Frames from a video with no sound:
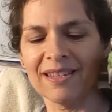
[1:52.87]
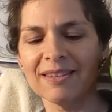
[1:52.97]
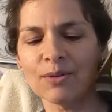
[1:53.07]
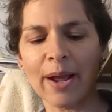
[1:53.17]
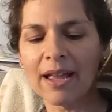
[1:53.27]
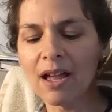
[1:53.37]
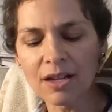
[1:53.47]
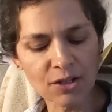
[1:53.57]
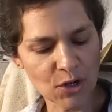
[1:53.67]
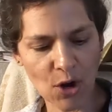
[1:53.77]
in the way.
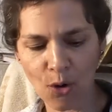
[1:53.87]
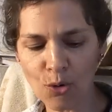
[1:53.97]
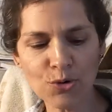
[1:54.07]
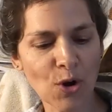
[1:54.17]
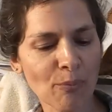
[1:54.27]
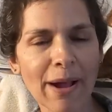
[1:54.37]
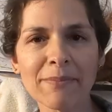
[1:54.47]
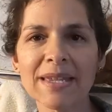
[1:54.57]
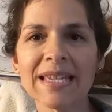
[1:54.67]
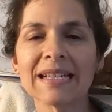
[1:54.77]
No, don't
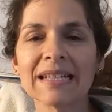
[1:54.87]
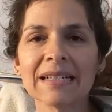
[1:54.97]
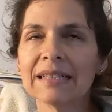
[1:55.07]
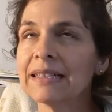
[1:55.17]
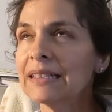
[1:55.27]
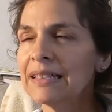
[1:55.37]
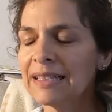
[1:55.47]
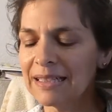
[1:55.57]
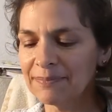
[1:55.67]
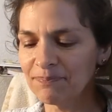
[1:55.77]
bite me.
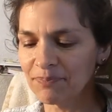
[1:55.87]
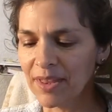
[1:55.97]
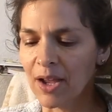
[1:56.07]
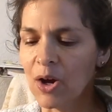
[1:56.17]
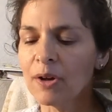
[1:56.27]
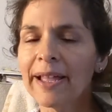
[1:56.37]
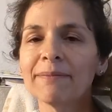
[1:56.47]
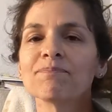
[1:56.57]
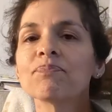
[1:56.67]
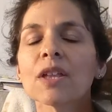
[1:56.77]

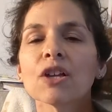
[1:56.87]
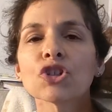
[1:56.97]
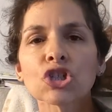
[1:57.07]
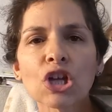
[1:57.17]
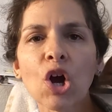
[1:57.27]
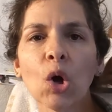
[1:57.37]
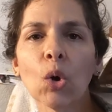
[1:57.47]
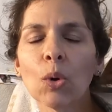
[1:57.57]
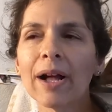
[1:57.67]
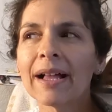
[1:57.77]
Okay,
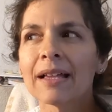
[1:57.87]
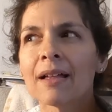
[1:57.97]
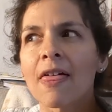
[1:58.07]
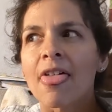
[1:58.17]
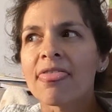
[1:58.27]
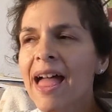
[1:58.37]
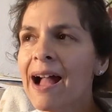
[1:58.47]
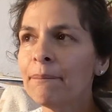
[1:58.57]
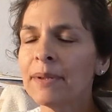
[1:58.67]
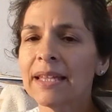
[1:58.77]
so
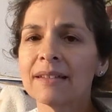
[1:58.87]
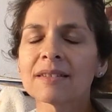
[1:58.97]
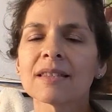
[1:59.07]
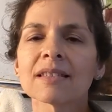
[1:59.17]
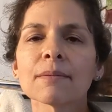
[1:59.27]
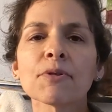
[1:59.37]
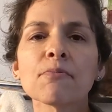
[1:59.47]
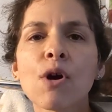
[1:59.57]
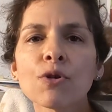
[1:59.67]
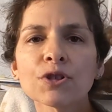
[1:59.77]
that means that some of
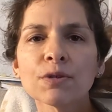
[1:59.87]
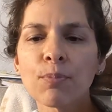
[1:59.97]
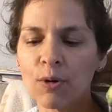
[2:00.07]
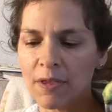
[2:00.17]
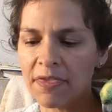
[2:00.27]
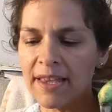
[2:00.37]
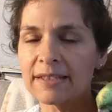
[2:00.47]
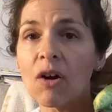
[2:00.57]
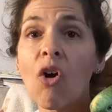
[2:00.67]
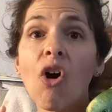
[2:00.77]
the most important
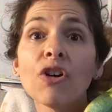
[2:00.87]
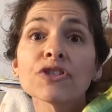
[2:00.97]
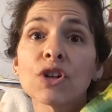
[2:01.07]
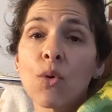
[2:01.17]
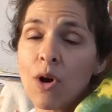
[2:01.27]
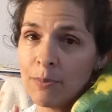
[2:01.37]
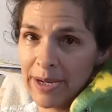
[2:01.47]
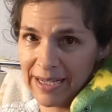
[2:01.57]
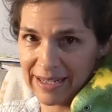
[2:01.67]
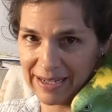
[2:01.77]
things also are
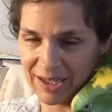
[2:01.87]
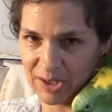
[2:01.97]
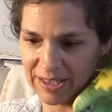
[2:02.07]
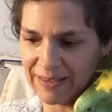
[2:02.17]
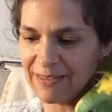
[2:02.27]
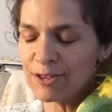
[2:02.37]
beta carotene.